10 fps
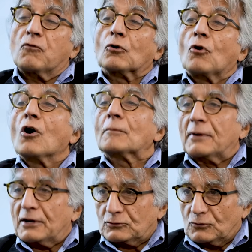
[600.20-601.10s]
for long
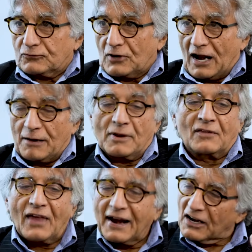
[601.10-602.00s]
periods of time,
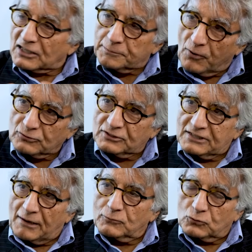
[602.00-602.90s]
and that exposes
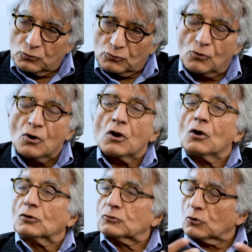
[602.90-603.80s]
them to
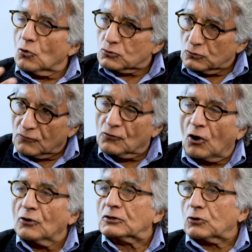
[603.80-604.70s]
the notion of
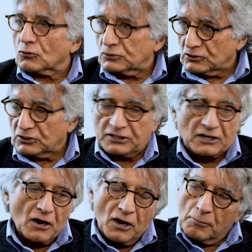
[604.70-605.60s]
chronic toxicity,
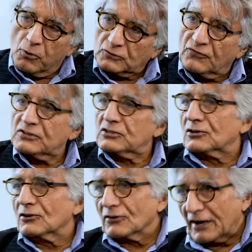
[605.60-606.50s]
both
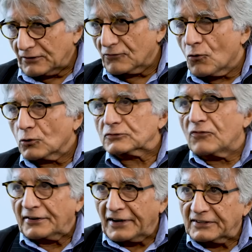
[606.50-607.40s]
physical and, of course,
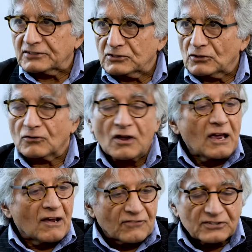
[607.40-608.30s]
financial.
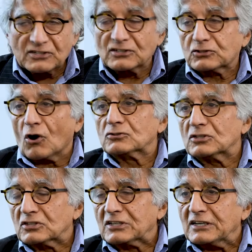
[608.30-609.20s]
Physical
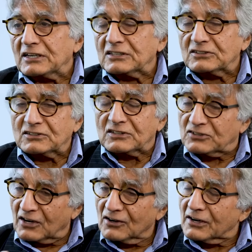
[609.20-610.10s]
toxicity eh,
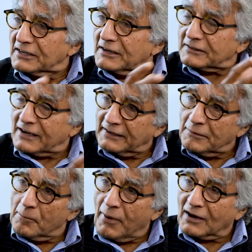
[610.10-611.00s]
generally can
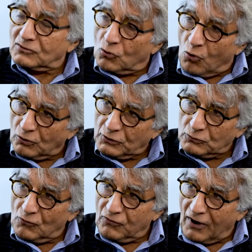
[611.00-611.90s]
impact the
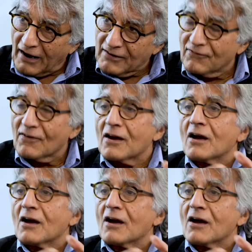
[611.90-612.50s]
quality of life,